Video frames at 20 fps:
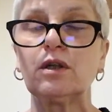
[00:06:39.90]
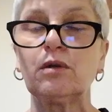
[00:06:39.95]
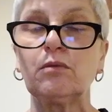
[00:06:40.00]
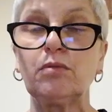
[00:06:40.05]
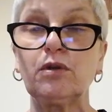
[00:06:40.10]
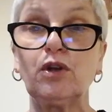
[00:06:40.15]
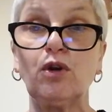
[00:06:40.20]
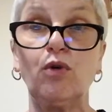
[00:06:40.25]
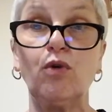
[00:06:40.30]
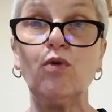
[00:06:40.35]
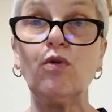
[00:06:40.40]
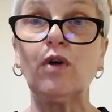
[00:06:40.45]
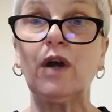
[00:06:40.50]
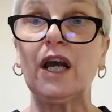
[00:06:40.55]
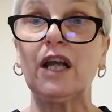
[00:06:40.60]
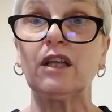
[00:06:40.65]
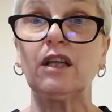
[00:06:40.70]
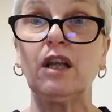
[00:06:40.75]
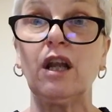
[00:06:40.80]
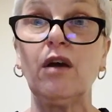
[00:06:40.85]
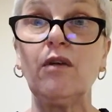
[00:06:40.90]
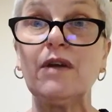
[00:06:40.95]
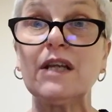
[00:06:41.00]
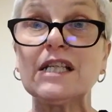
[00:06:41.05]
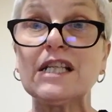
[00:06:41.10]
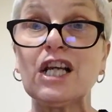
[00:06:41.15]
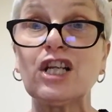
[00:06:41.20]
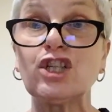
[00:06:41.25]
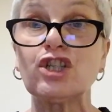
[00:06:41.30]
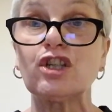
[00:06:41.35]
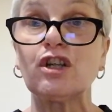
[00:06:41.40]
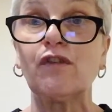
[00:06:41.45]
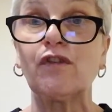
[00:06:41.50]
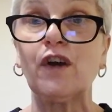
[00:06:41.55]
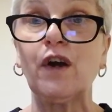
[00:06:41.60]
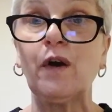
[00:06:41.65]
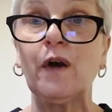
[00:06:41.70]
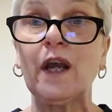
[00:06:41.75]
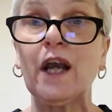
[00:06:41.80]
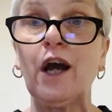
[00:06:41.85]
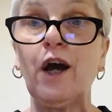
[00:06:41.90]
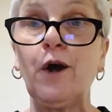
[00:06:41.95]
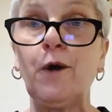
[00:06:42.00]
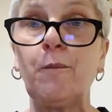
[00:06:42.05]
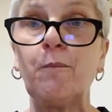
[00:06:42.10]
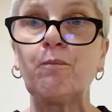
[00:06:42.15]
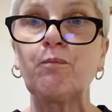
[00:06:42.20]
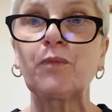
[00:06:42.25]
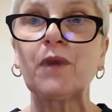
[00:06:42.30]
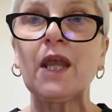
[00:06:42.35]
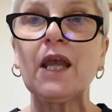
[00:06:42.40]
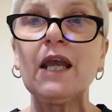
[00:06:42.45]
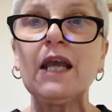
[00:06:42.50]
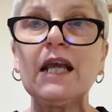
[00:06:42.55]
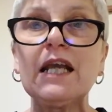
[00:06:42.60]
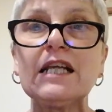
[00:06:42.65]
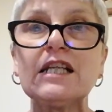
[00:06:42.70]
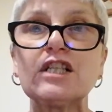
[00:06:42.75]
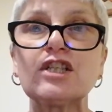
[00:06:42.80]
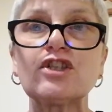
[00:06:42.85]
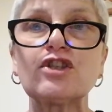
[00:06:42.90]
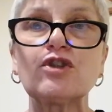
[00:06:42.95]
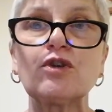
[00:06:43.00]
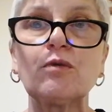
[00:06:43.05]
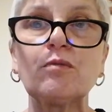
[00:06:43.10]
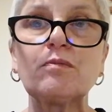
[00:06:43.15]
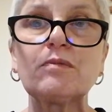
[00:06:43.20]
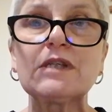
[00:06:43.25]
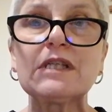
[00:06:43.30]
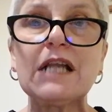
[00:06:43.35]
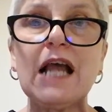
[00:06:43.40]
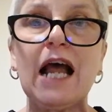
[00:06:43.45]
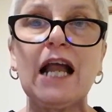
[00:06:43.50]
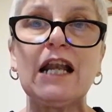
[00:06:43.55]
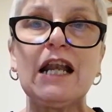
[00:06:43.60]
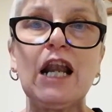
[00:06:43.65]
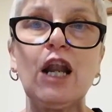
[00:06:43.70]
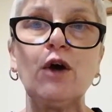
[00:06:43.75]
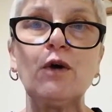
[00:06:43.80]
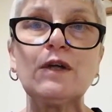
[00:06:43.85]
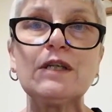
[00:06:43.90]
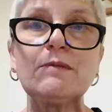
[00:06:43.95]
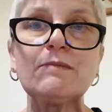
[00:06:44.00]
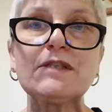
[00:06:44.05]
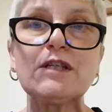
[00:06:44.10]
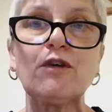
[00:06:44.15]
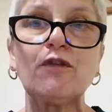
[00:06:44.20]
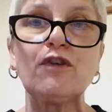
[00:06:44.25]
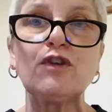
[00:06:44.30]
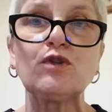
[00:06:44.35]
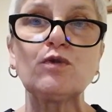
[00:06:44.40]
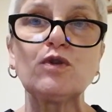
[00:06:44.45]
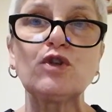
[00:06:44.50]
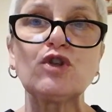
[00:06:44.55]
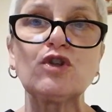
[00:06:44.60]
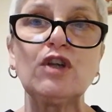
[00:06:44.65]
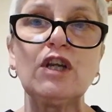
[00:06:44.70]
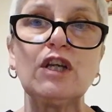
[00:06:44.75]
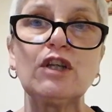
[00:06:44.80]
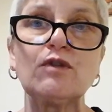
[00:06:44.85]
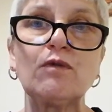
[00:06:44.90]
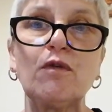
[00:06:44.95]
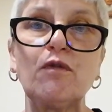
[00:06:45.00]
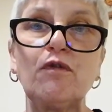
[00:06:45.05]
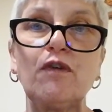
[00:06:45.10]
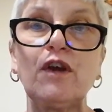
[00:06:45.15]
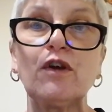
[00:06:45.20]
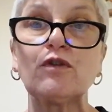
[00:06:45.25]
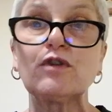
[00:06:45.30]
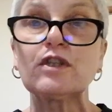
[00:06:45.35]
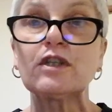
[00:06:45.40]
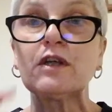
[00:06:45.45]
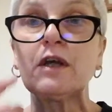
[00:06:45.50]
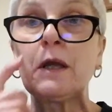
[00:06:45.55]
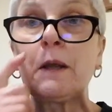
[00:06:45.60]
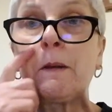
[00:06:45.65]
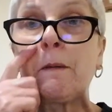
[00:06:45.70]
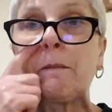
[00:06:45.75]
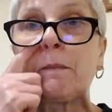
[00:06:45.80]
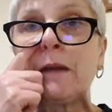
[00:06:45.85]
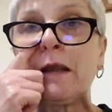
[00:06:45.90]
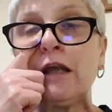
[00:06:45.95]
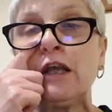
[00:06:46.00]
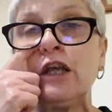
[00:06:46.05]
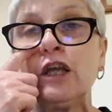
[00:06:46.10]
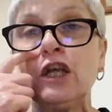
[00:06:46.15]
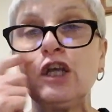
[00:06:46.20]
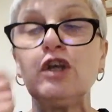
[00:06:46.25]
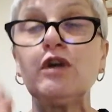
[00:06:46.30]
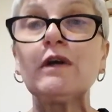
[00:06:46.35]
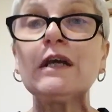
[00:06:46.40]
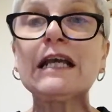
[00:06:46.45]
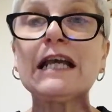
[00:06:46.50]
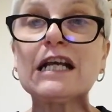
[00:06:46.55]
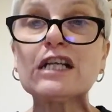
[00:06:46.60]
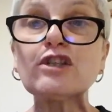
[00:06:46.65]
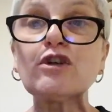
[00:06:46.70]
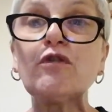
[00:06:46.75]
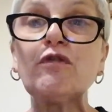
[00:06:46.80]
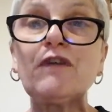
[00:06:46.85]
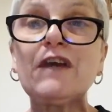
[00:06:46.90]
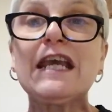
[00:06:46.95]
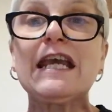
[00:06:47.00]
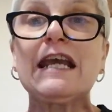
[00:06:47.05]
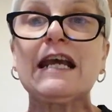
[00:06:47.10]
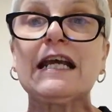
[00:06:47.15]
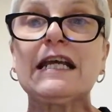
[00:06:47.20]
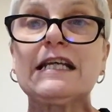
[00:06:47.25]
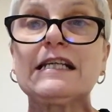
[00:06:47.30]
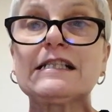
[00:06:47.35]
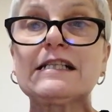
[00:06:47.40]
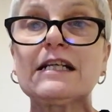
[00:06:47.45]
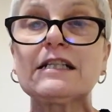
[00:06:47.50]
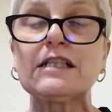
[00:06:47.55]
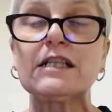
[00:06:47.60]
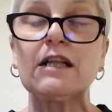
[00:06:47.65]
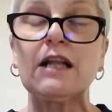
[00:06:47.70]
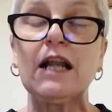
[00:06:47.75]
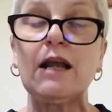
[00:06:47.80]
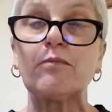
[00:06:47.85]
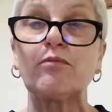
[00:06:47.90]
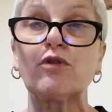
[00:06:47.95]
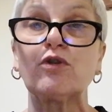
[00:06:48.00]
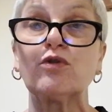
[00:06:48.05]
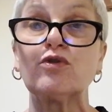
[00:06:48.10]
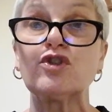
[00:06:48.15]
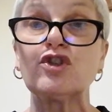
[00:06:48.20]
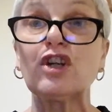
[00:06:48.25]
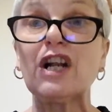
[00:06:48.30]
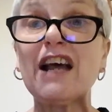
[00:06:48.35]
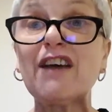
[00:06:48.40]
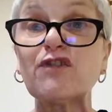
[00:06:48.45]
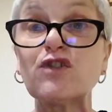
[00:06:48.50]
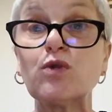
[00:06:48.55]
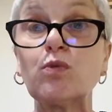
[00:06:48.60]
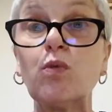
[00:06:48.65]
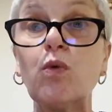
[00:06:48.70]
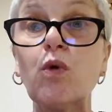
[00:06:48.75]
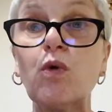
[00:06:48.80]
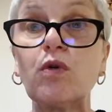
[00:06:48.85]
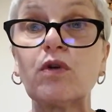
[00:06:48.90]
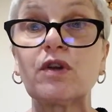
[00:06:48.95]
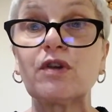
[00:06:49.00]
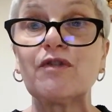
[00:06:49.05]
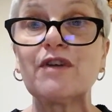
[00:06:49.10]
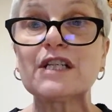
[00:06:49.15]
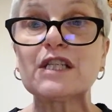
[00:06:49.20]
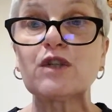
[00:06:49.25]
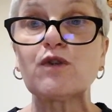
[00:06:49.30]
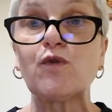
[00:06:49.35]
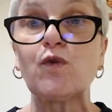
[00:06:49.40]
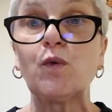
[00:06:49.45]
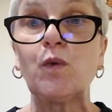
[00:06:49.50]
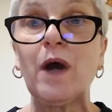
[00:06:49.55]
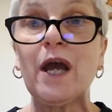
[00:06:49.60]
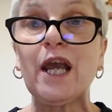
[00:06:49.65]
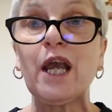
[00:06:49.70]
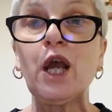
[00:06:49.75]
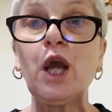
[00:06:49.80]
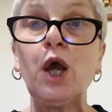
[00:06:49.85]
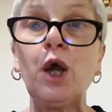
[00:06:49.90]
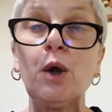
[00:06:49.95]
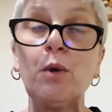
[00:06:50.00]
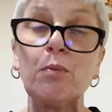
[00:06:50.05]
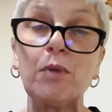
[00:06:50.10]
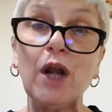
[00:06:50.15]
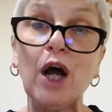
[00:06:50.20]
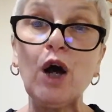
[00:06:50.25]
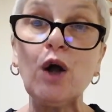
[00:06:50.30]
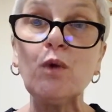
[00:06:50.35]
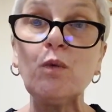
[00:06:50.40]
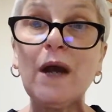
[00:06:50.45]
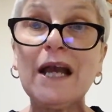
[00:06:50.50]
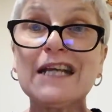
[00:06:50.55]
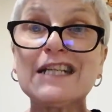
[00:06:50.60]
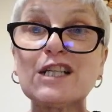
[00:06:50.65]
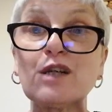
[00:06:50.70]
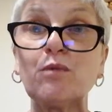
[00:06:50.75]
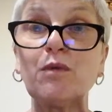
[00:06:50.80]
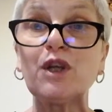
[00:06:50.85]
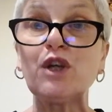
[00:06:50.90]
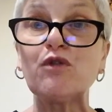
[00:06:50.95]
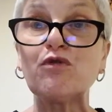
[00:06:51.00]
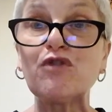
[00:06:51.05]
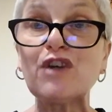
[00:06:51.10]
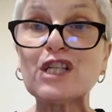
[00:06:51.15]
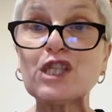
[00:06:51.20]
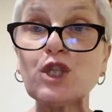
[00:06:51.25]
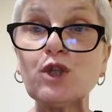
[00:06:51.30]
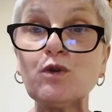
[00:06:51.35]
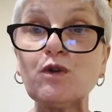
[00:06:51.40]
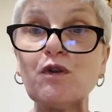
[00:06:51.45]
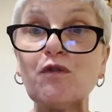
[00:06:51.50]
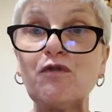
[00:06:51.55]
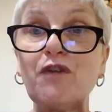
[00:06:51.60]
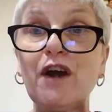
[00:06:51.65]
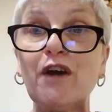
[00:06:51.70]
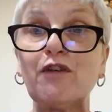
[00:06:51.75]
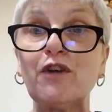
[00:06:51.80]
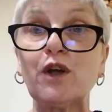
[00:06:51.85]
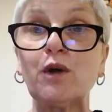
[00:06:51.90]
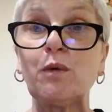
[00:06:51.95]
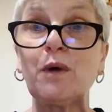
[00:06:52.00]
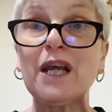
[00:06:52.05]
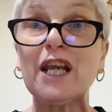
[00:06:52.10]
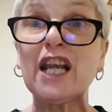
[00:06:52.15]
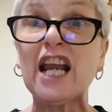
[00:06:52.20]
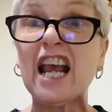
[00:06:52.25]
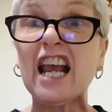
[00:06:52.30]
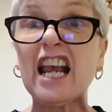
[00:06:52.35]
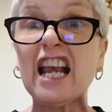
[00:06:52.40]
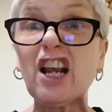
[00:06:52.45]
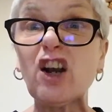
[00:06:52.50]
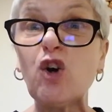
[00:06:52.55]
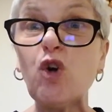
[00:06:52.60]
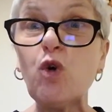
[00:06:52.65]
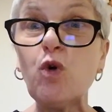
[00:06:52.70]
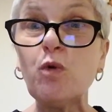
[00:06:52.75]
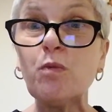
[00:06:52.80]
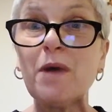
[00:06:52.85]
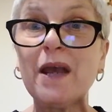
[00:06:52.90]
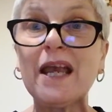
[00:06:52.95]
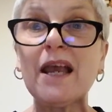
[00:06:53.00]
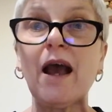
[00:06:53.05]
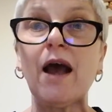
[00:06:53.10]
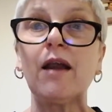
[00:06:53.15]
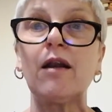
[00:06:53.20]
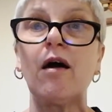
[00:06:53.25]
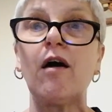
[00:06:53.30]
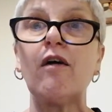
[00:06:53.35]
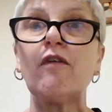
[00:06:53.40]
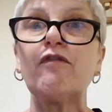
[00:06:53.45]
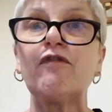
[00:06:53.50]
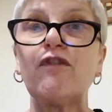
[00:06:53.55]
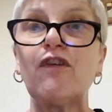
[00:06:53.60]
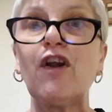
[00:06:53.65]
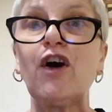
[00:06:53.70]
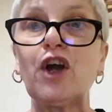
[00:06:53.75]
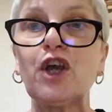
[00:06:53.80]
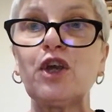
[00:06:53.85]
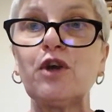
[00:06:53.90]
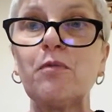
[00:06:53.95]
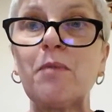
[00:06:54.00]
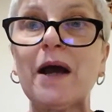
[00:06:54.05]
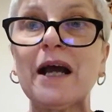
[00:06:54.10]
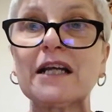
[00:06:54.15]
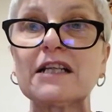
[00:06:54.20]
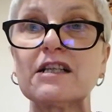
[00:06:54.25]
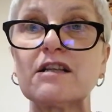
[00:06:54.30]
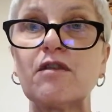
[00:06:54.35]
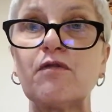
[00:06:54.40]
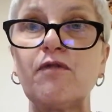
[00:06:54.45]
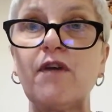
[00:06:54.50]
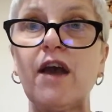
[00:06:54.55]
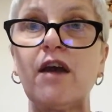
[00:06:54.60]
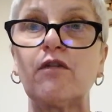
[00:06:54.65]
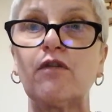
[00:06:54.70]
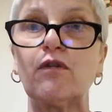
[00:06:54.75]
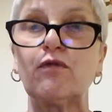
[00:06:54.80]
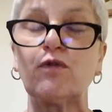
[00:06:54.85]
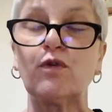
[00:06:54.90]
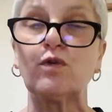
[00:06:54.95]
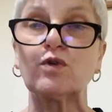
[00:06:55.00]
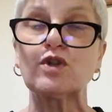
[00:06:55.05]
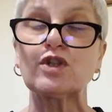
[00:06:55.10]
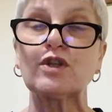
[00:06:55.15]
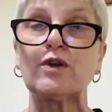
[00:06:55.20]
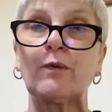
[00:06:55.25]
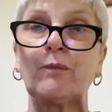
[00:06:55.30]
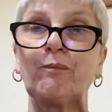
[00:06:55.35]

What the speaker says: But the hawk had no intention of going home. He stopped and lowered himself into a field. "You can get off here," he said to the leprechauns. "You'll have to walk the rest of the way, but I'll wait, and when you've rescued the Fairy Queen, call me and I'll fly you back to the fairy fort."